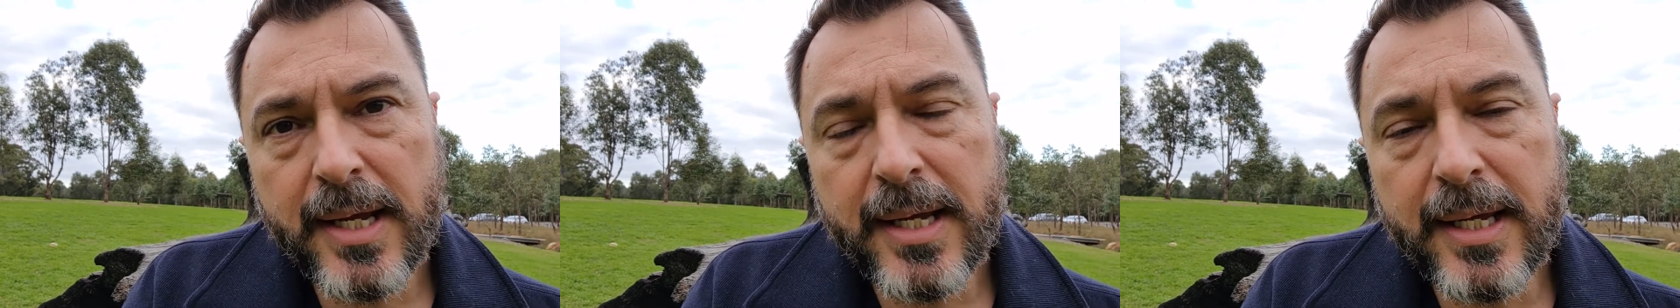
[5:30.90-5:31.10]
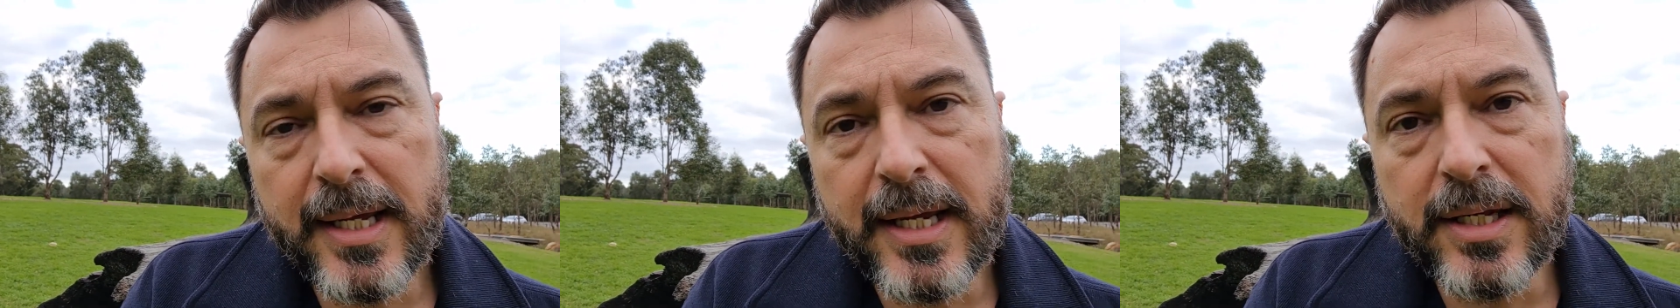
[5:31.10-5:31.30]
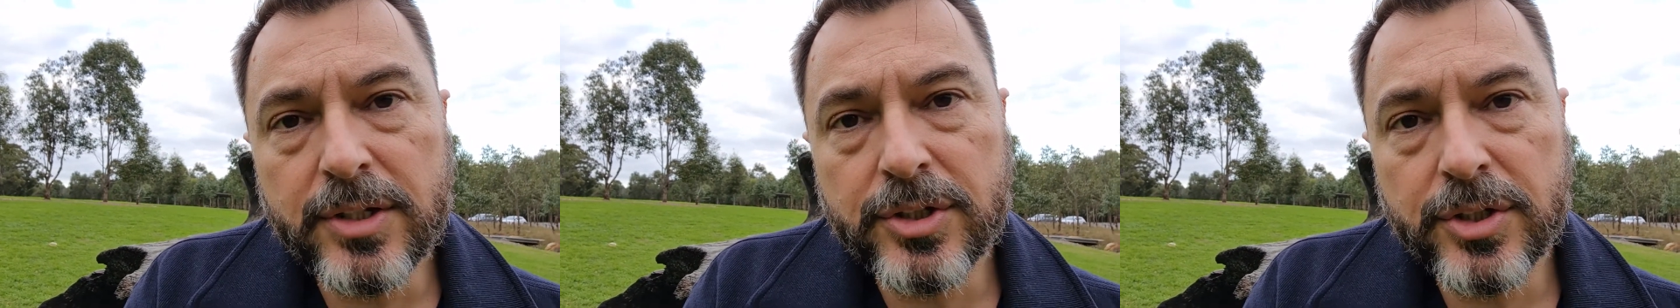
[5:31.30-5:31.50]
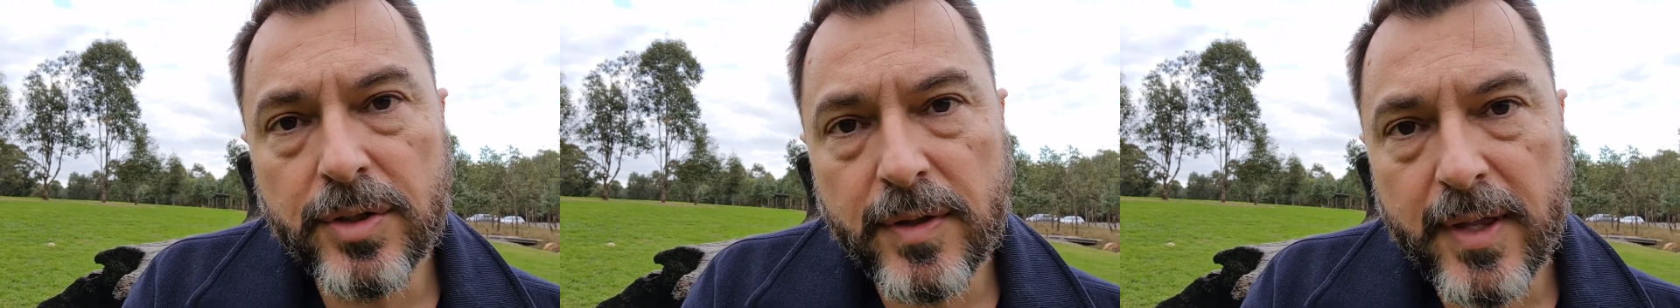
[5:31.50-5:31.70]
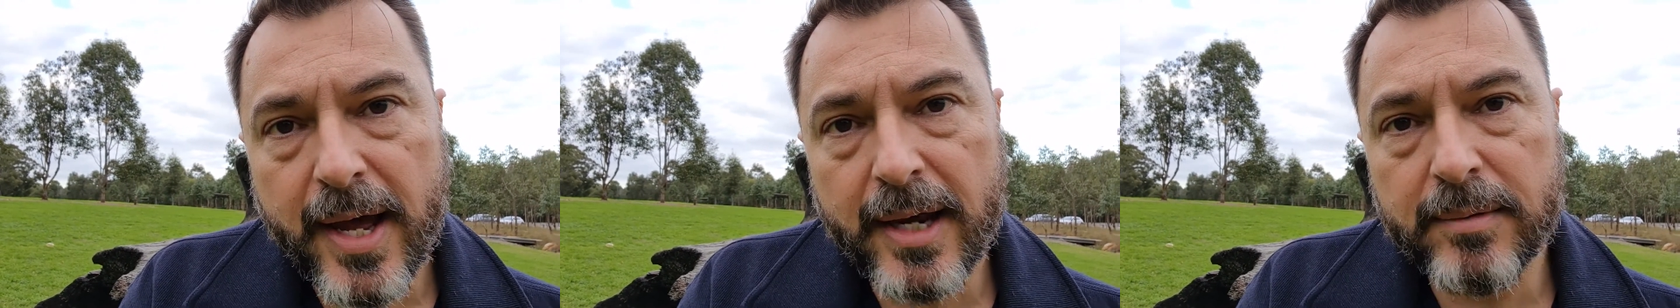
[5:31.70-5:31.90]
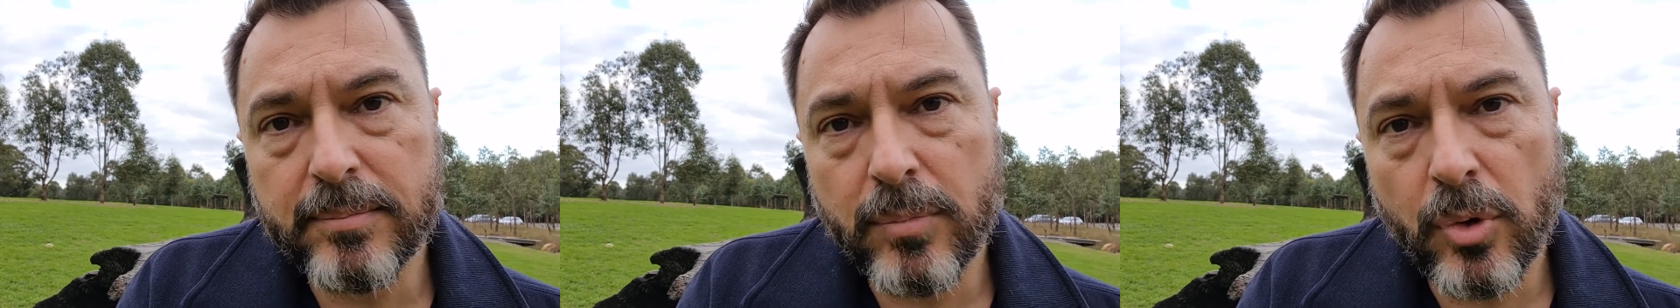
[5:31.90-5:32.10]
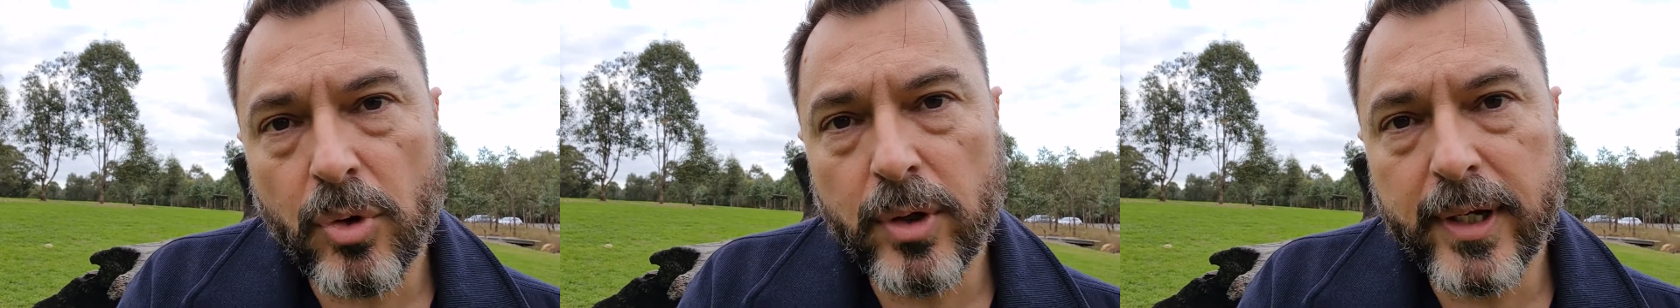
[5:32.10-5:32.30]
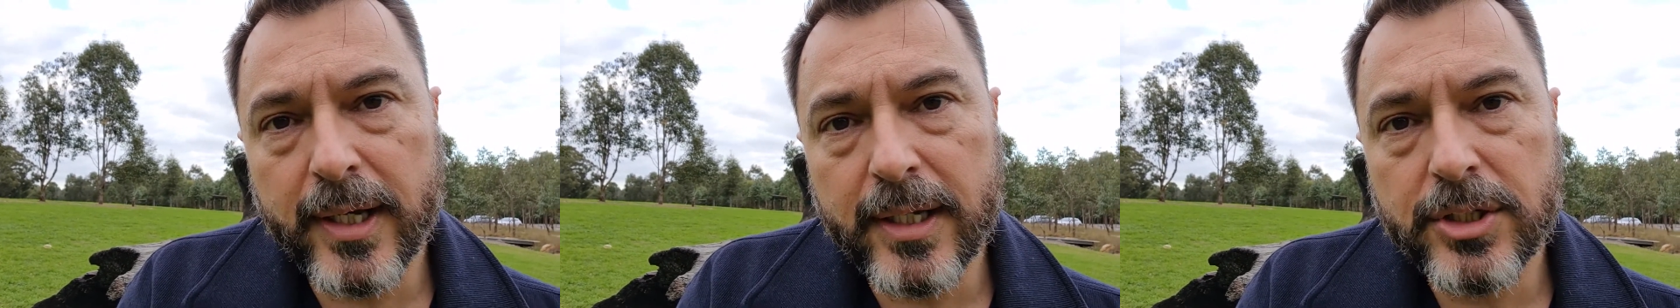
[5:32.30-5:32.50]
into that
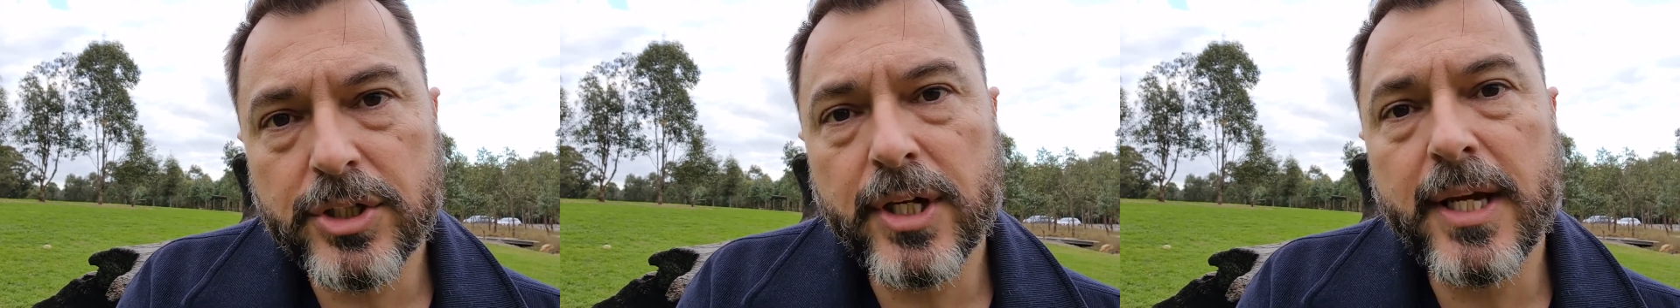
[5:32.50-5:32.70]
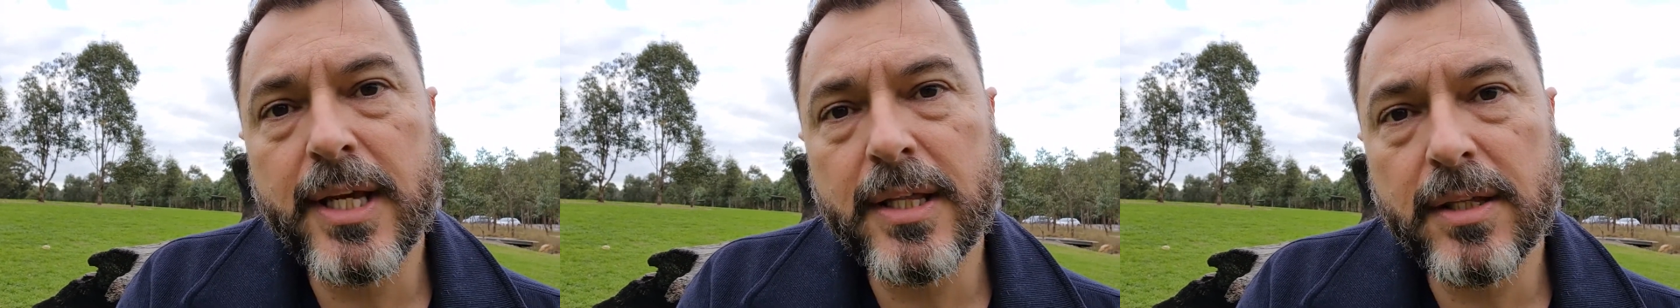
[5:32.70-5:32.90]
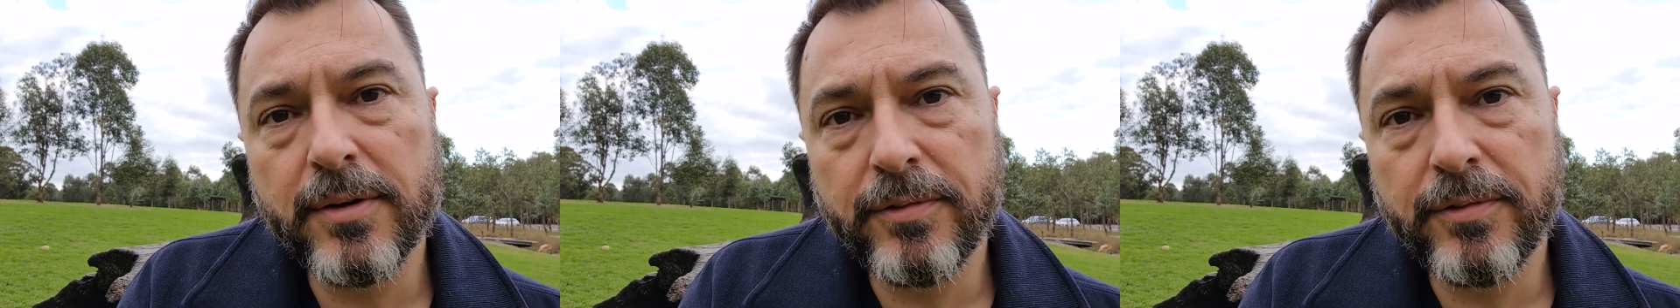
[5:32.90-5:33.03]
mortgage in the